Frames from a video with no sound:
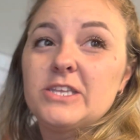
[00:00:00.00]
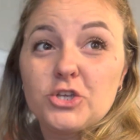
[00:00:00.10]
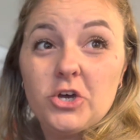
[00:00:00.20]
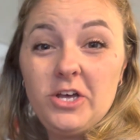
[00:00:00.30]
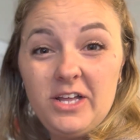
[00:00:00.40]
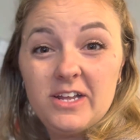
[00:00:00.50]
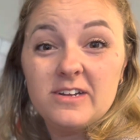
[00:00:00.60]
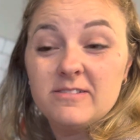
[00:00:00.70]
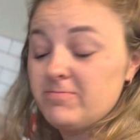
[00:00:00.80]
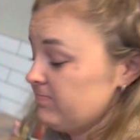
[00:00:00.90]

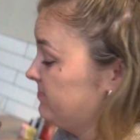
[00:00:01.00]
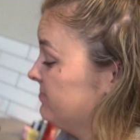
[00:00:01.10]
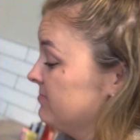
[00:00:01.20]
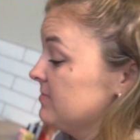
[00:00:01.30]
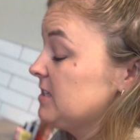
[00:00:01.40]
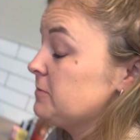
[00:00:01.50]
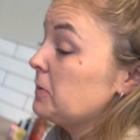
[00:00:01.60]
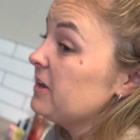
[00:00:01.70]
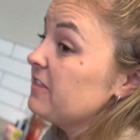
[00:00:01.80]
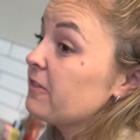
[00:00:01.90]
Good. It's
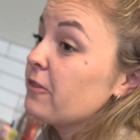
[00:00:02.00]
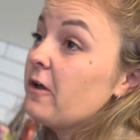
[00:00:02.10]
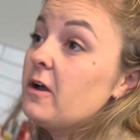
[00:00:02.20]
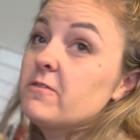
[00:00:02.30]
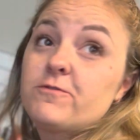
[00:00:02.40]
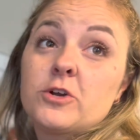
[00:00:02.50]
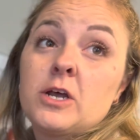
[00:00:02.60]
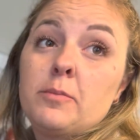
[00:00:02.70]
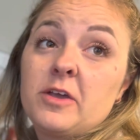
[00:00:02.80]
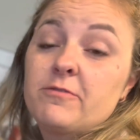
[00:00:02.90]
better than thought for not
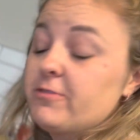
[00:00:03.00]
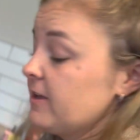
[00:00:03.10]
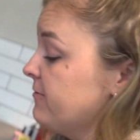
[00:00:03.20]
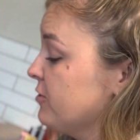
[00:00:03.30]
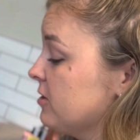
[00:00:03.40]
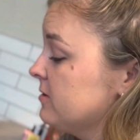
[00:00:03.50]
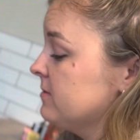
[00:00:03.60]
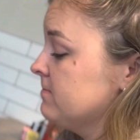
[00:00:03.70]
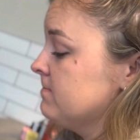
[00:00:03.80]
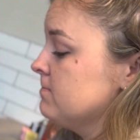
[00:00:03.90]
being flavored.
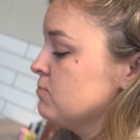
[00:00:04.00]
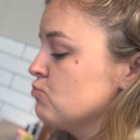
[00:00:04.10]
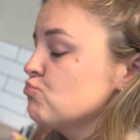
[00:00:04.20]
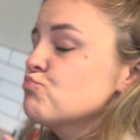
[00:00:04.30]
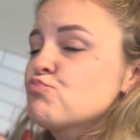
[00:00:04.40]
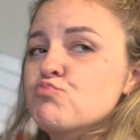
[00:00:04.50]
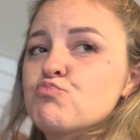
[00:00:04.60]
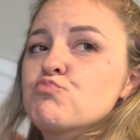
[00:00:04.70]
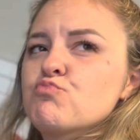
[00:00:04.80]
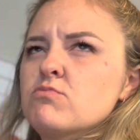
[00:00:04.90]
Out of
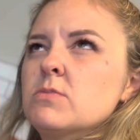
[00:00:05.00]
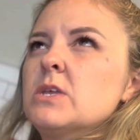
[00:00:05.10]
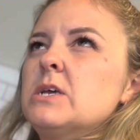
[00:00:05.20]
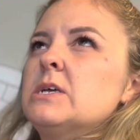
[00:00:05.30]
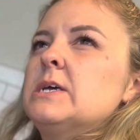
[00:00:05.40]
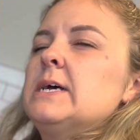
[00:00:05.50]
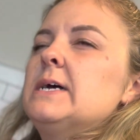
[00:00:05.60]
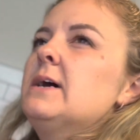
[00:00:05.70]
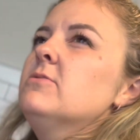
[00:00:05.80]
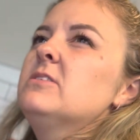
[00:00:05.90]
ten.
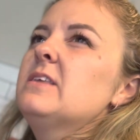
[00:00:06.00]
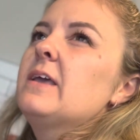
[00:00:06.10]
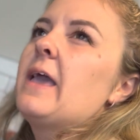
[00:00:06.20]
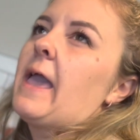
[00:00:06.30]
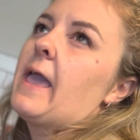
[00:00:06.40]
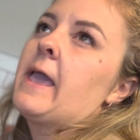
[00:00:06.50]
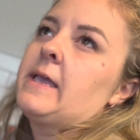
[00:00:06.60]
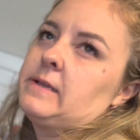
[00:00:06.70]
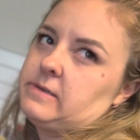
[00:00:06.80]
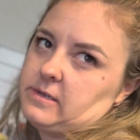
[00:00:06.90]
I'd say
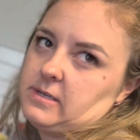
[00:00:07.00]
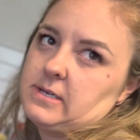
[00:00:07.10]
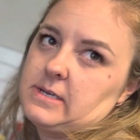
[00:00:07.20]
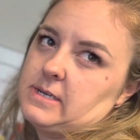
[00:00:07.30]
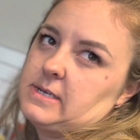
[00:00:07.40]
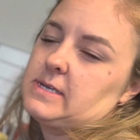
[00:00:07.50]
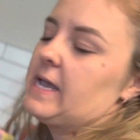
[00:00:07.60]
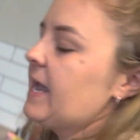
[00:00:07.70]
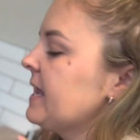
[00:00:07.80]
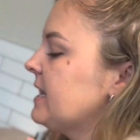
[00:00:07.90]
eight.
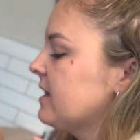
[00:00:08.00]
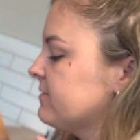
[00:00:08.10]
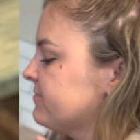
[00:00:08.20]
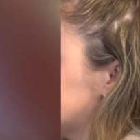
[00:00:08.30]
Eight out.